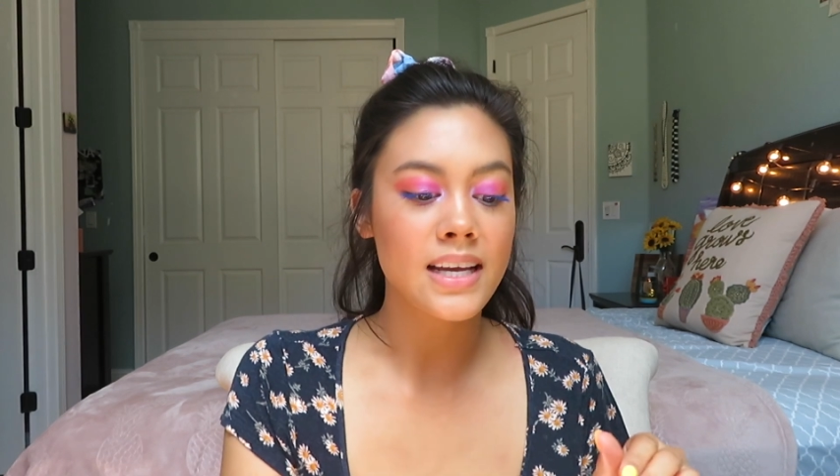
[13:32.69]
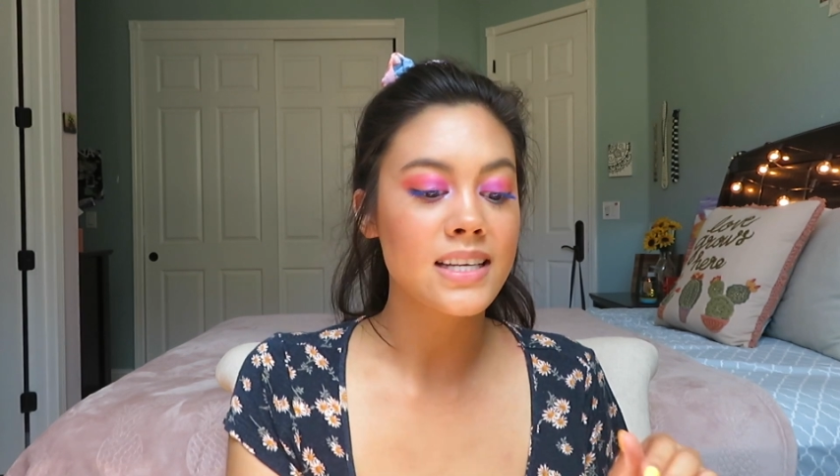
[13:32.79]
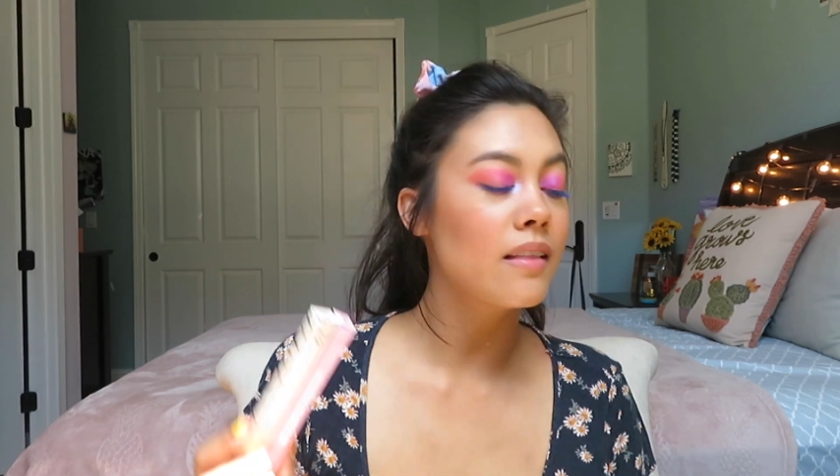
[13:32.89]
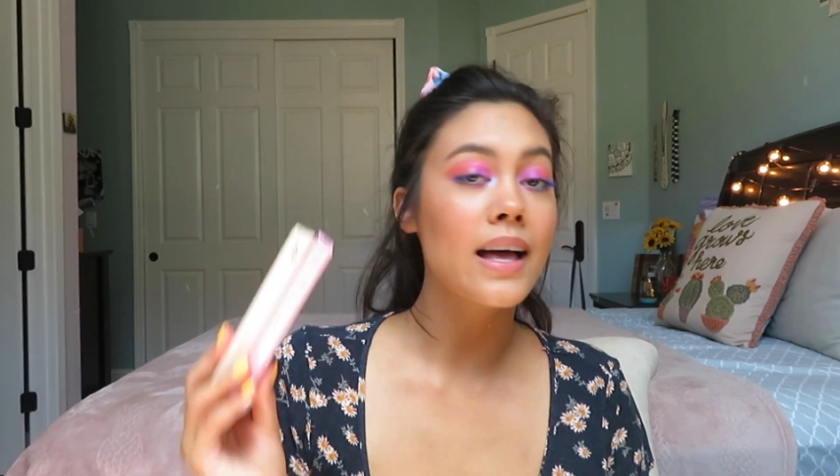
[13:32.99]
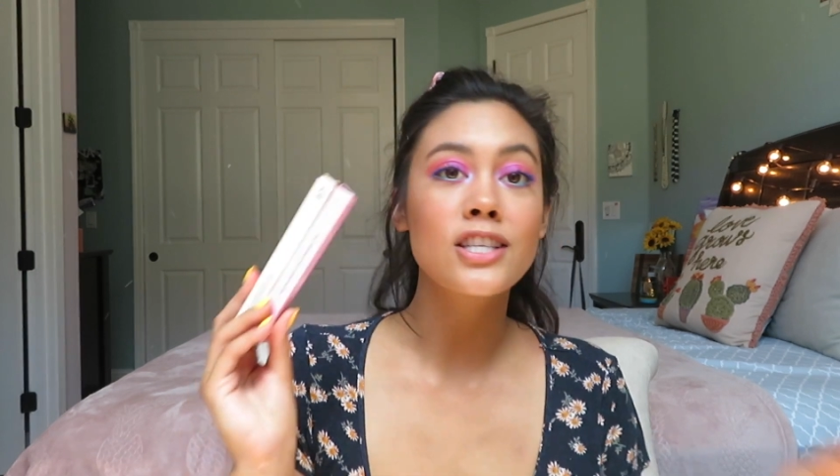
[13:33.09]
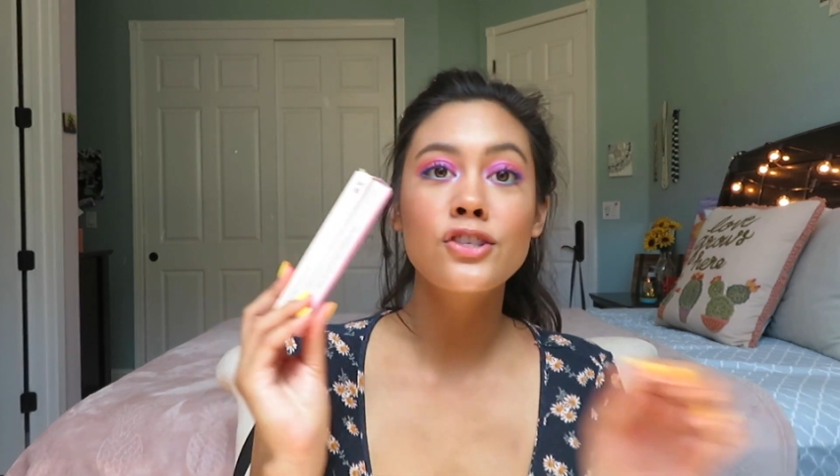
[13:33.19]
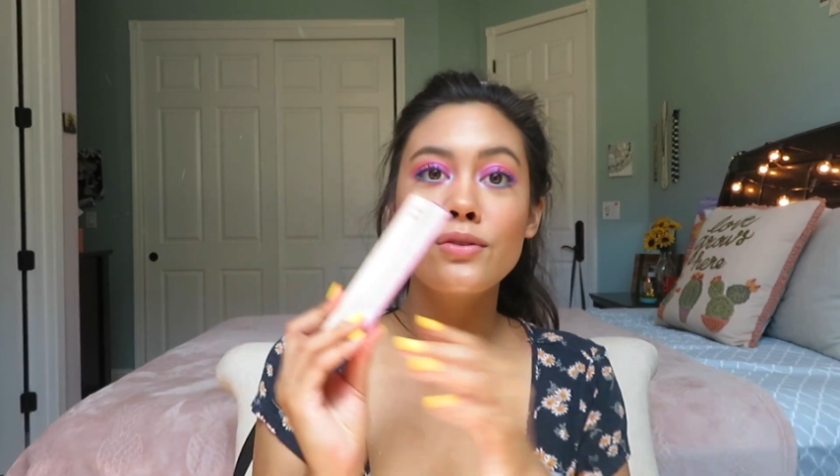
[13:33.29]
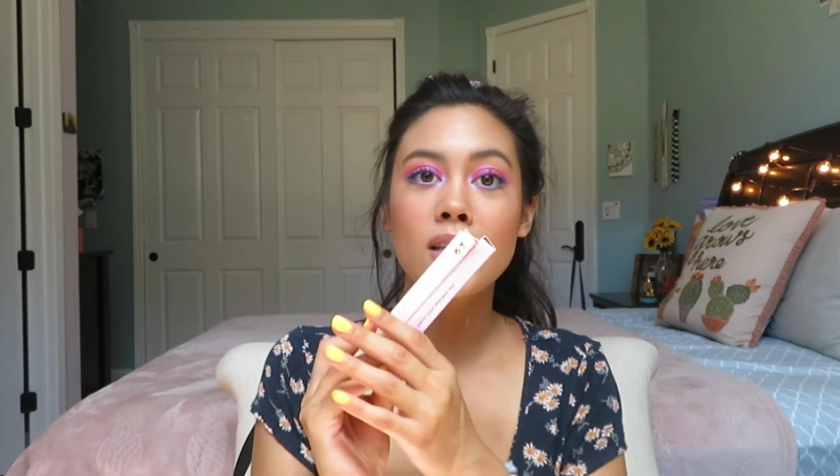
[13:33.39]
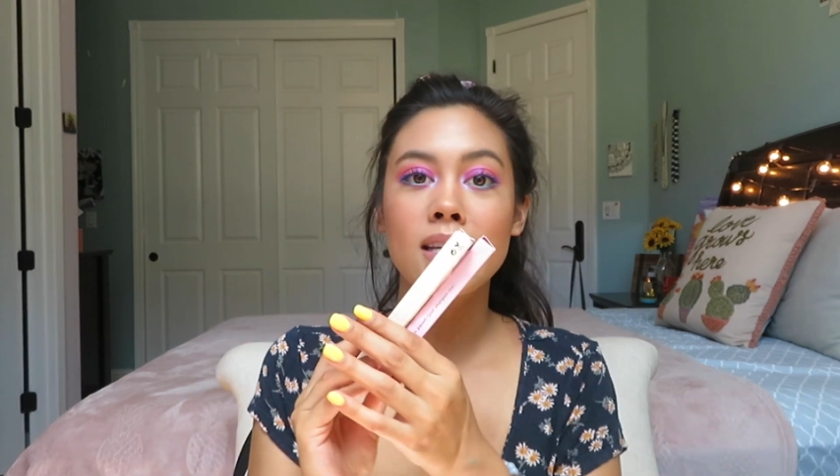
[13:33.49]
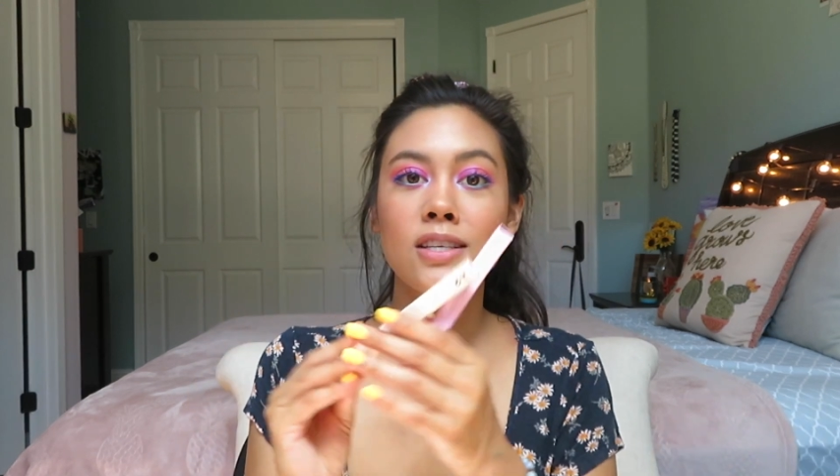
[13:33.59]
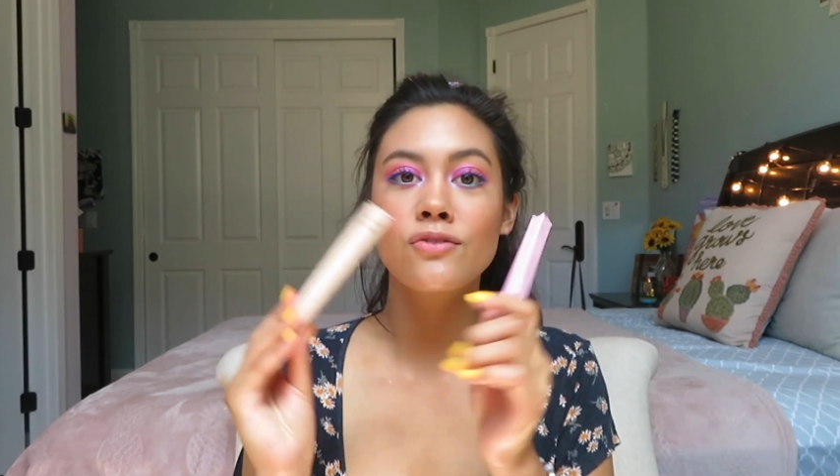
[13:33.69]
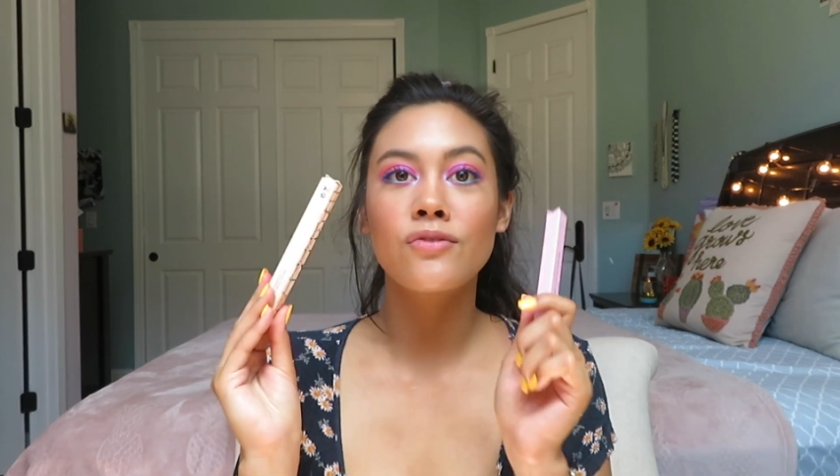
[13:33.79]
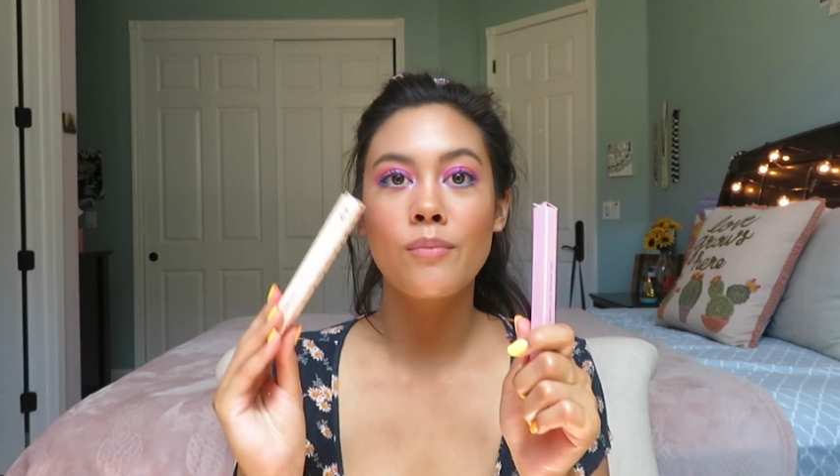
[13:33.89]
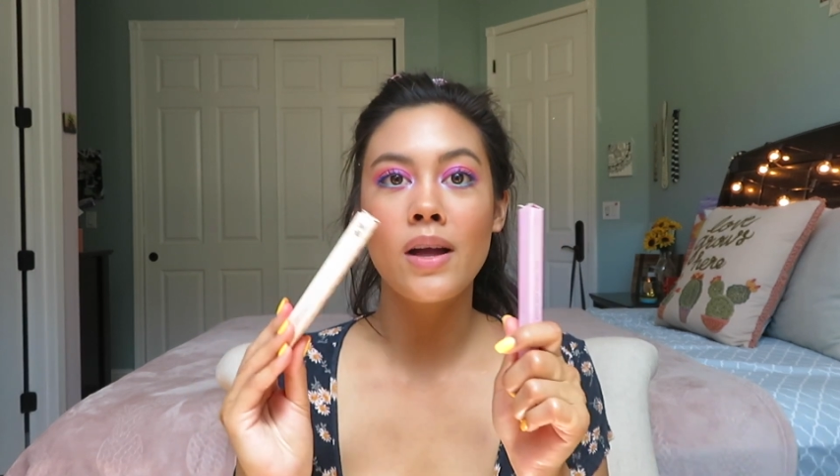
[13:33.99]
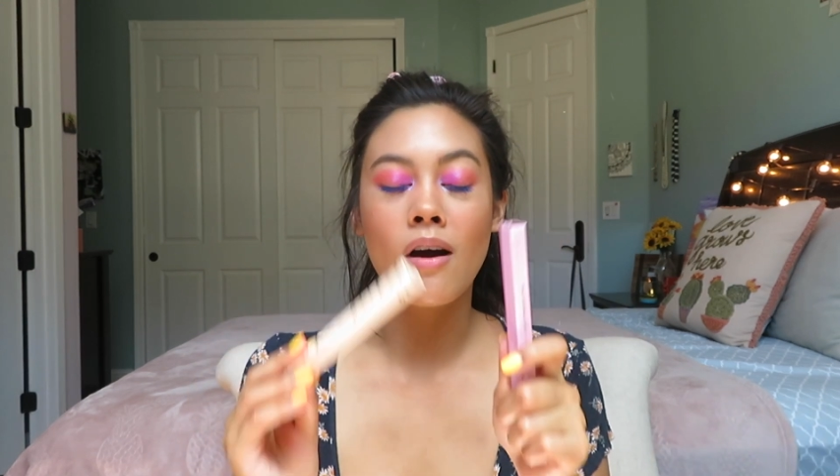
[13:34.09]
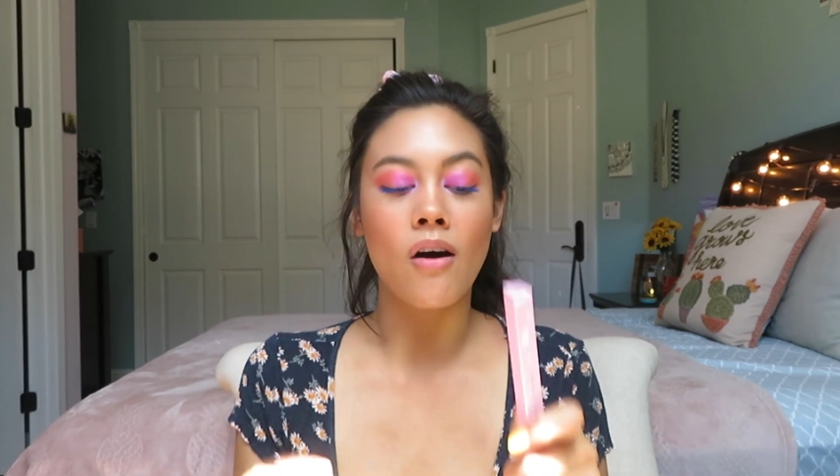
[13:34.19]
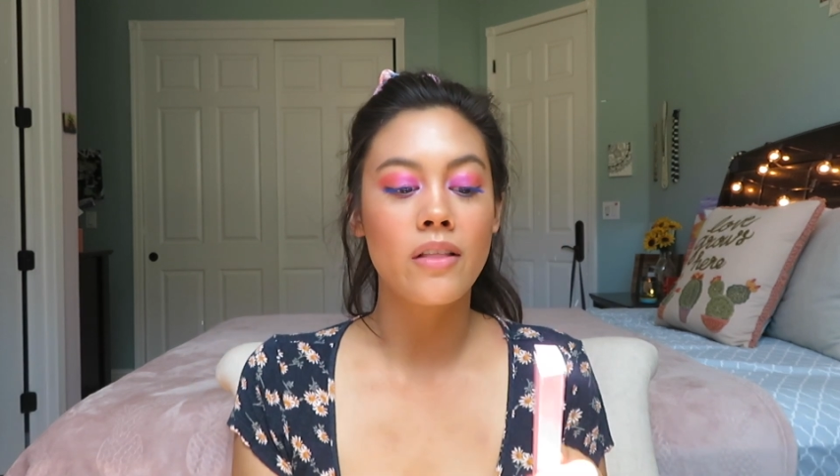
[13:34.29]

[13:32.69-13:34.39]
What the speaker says: the last two things from my haul